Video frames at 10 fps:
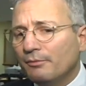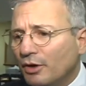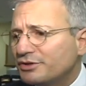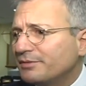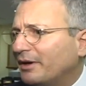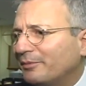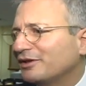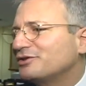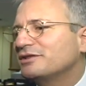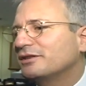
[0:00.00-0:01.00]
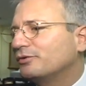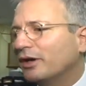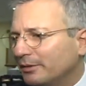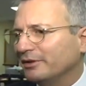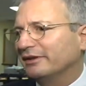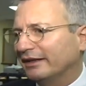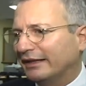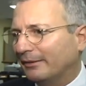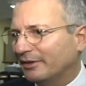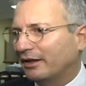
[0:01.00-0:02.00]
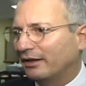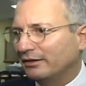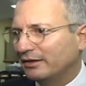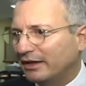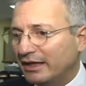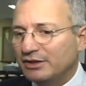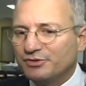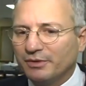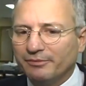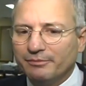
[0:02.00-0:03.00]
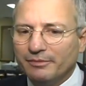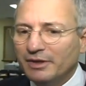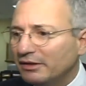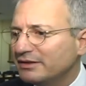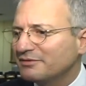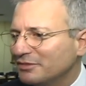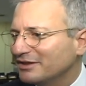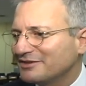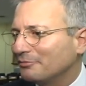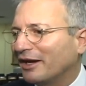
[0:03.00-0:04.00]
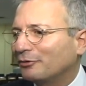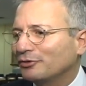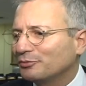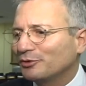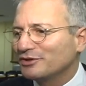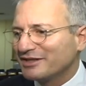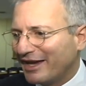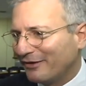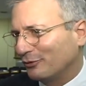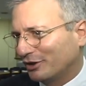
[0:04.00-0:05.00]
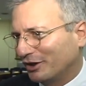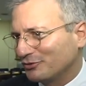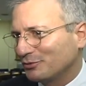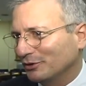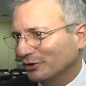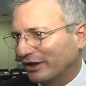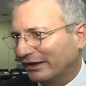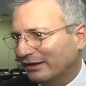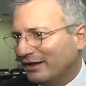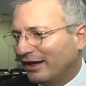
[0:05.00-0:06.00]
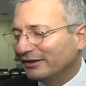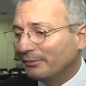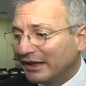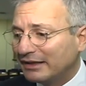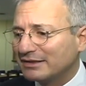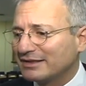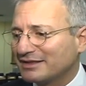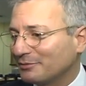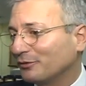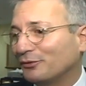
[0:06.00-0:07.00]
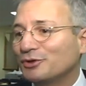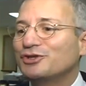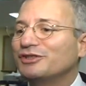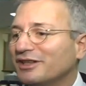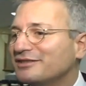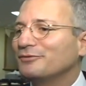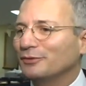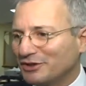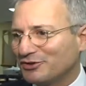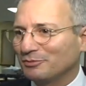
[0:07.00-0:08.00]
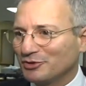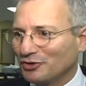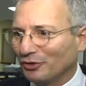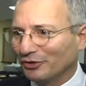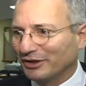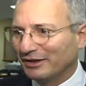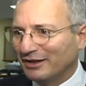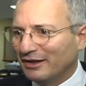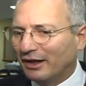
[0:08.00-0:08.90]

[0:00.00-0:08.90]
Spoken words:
Most of the population is incredibly dynamic and engaged. We have millions and millions of micro-entrepreneurs in every country we look at. And the banking system, unfortunately, doesn't reach the majority.